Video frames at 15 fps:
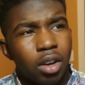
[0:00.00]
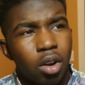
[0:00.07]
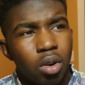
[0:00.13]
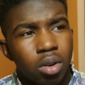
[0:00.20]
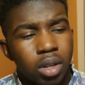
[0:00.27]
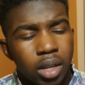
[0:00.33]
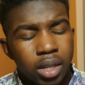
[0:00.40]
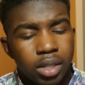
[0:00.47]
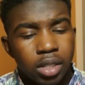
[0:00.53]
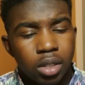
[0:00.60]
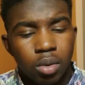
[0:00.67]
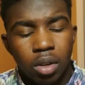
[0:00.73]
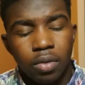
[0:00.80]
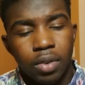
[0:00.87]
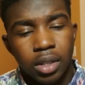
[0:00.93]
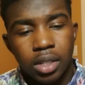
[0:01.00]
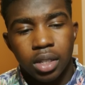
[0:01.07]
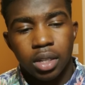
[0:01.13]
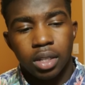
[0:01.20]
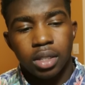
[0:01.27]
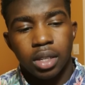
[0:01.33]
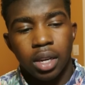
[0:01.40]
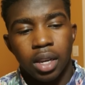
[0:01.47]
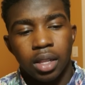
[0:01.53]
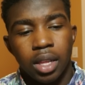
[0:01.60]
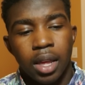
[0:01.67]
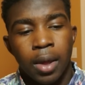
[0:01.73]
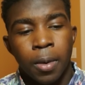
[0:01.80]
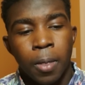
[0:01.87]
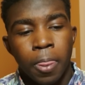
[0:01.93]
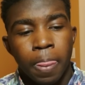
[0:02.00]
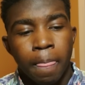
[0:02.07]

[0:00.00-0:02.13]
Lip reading: going into 2015 saying that